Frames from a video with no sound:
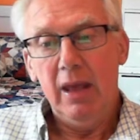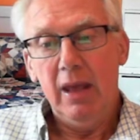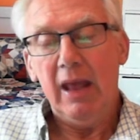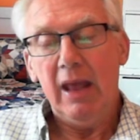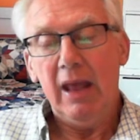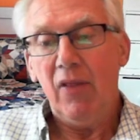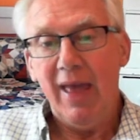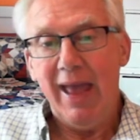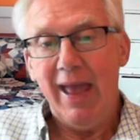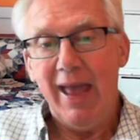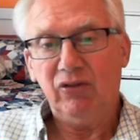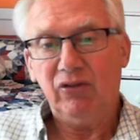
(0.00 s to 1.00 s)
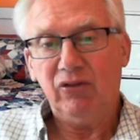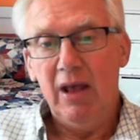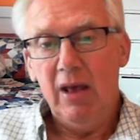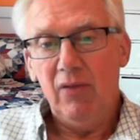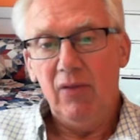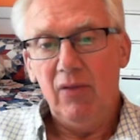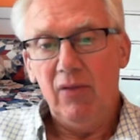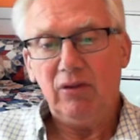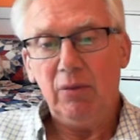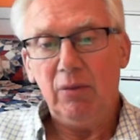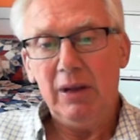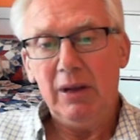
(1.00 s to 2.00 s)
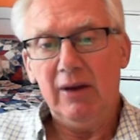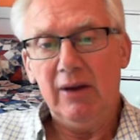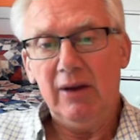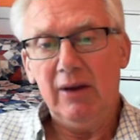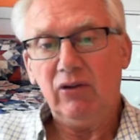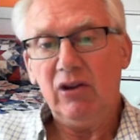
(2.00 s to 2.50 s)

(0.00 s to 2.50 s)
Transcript: And that's the big difference